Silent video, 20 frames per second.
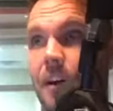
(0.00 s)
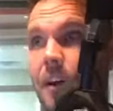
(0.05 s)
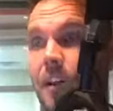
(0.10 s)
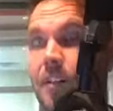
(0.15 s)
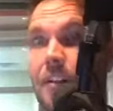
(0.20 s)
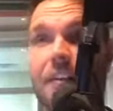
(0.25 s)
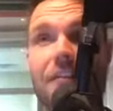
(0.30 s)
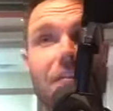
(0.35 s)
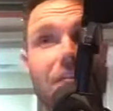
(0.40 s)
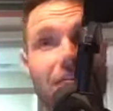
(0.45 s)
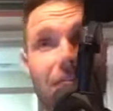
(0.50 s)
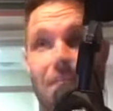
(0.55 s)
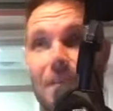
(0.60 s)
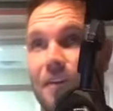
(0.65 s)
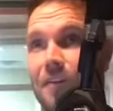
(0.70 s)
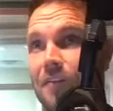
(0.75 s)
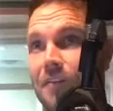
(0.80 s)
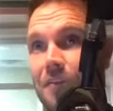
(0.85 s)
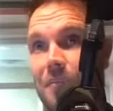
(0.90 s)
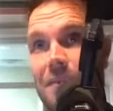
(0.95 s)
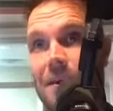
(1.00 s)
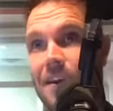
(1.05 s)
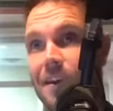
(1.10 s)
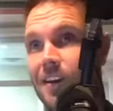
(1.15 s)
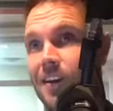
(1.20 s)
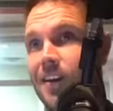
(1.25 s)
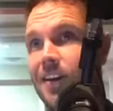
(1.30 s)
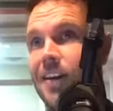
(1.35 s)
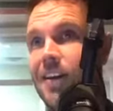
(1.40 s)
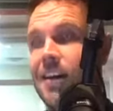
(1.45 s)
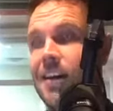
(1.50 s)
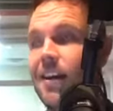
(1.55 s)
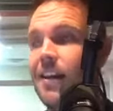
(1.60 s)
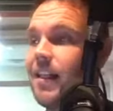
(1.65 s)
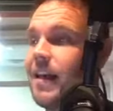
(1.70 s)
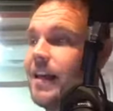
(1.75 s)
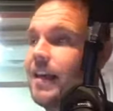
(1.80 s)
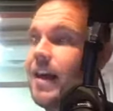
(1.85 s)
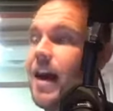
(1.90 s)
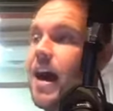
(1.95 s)
This is big for me.
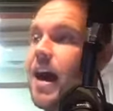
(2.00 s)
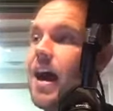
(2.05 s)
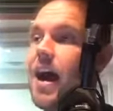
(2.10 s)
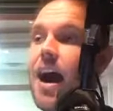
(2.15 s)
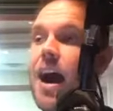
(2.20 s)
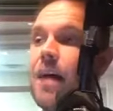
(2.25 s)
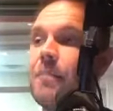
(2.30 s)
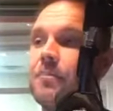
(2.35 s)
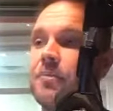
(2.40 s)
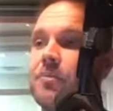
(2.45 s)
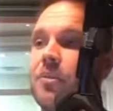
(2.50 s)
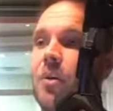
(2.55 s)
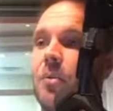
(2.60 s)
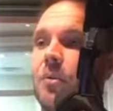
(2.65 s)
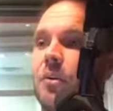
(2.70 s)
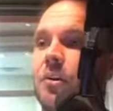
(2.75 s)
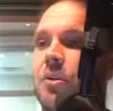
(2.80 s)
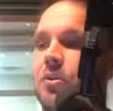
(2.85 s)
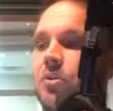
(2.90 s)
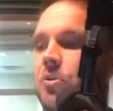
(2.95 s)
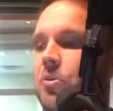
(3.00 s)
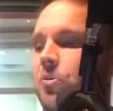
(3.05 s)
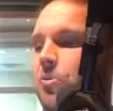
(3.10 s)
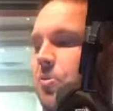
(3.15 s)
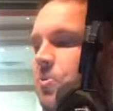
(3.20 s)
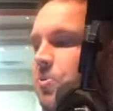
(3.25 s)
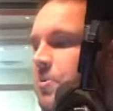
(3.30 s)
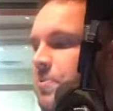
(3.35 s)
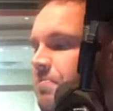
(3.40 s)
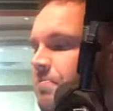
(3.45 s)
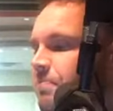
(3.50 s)
Like I'm someone who